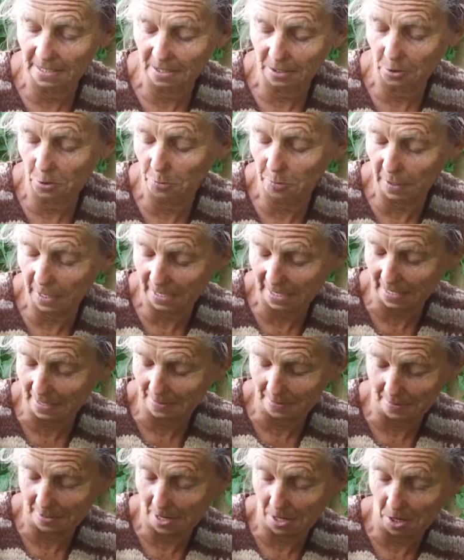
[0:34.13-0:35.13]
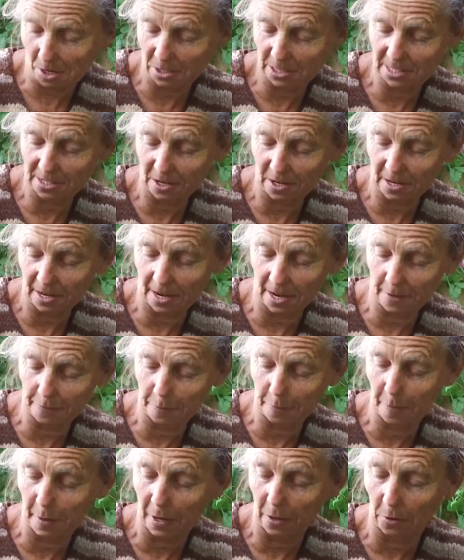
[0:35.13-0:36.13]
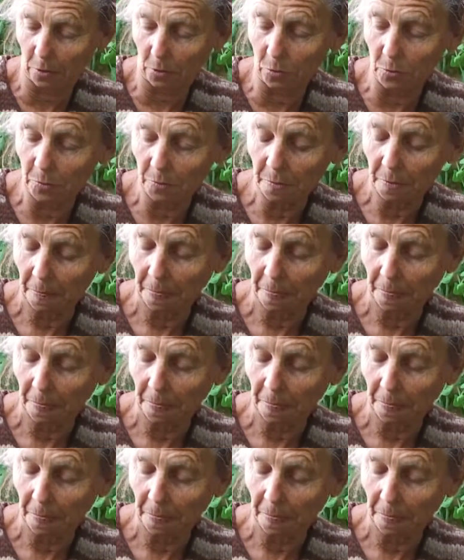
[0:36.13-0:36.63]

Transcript: it could be a, you know, just like half a barrel.